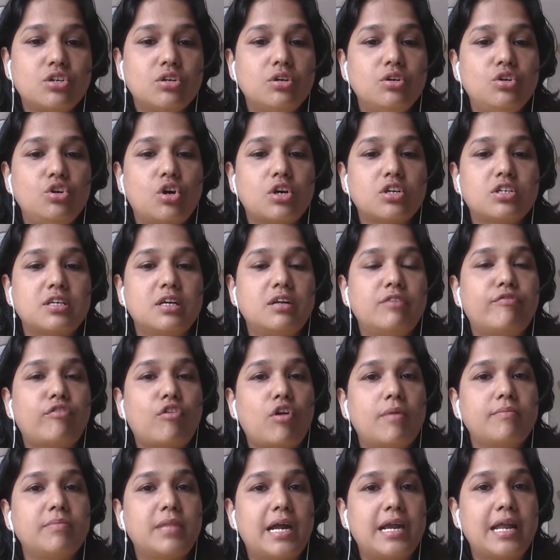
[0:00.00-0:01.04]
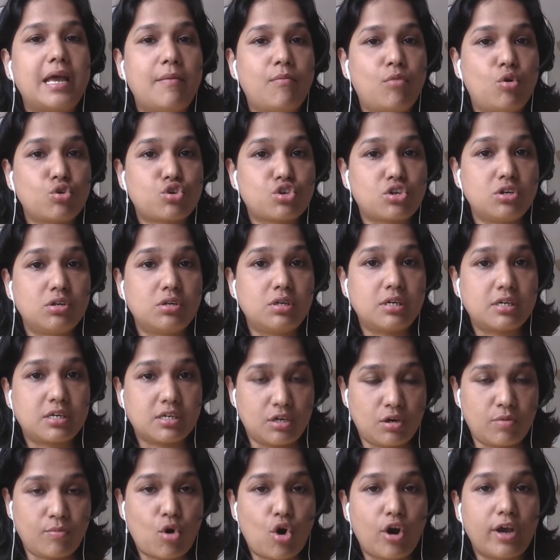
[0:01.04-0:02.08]
yourself from that emotional
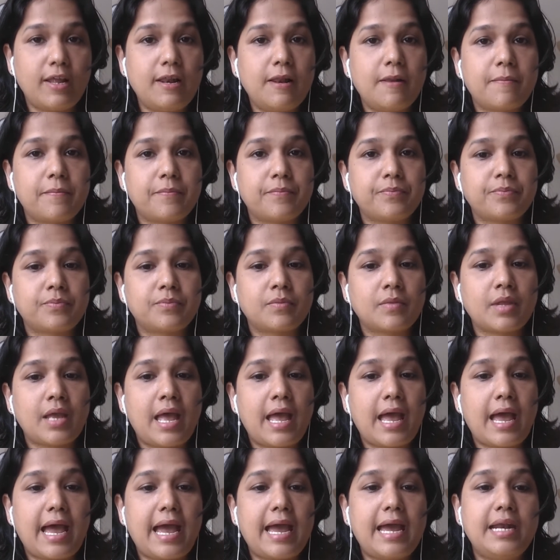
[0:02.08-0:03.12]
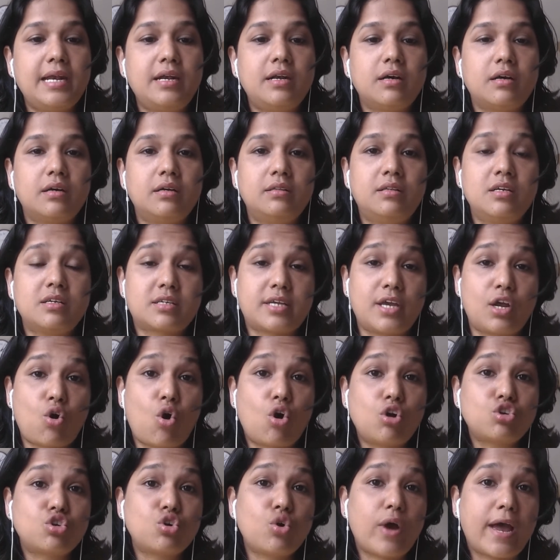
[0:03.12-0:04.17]
turmoil, and this can
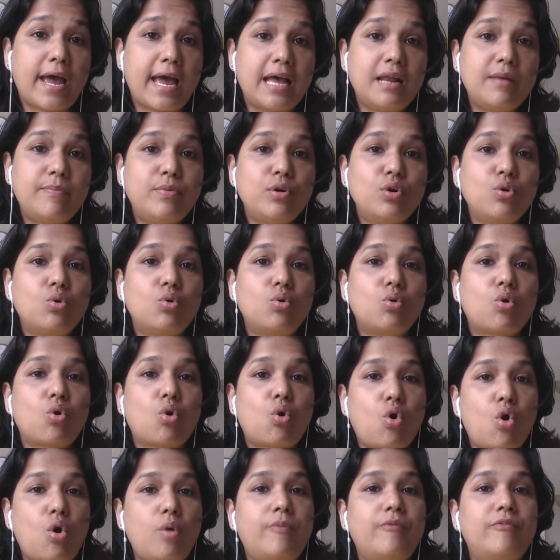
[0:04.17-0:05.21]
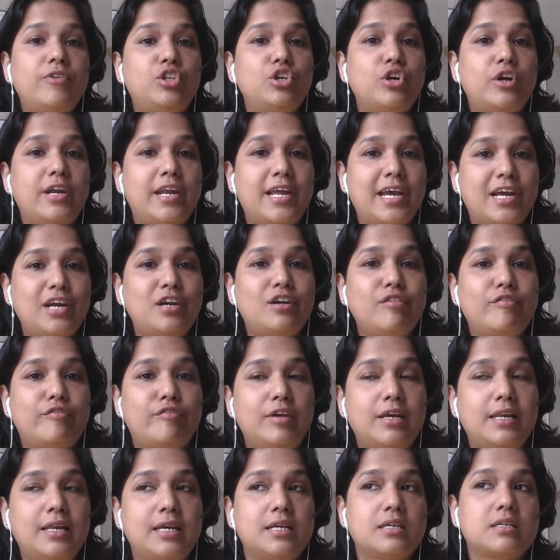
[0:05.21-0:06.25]
also help you cope with your negative
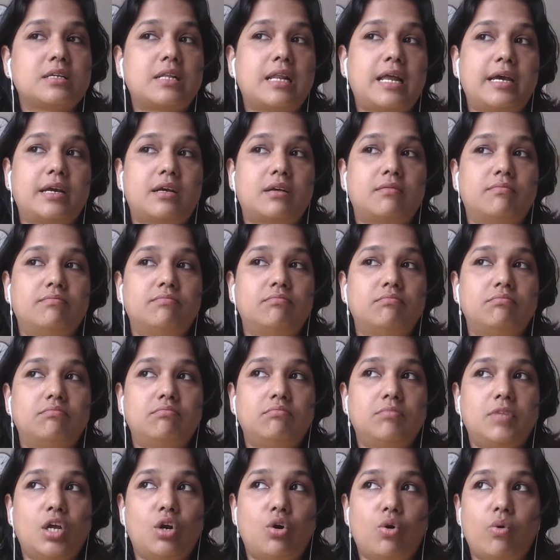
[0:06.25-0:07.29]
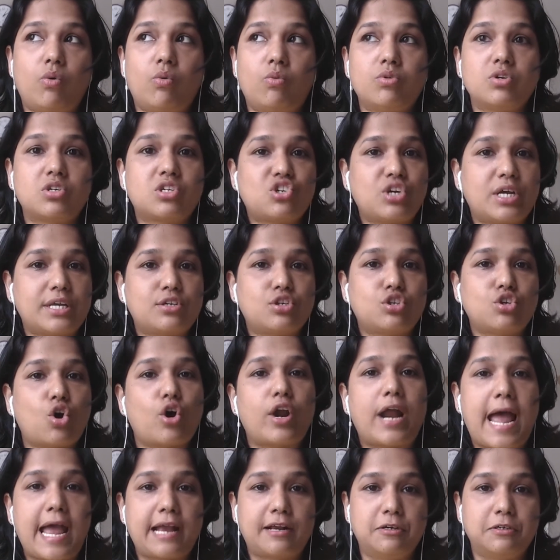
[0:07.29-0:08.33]
feelings like, stress or
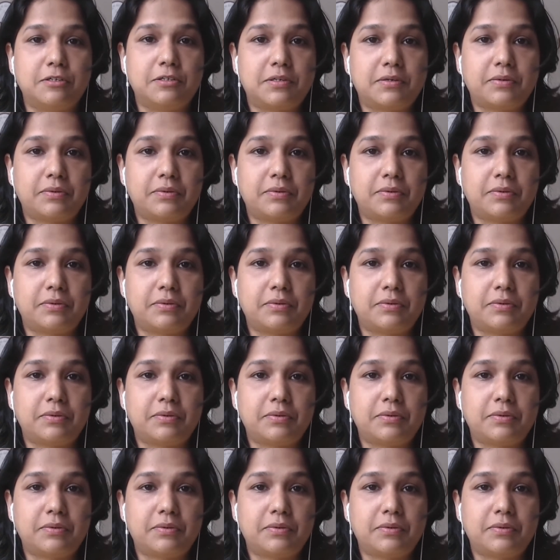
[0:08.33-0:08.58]
anger.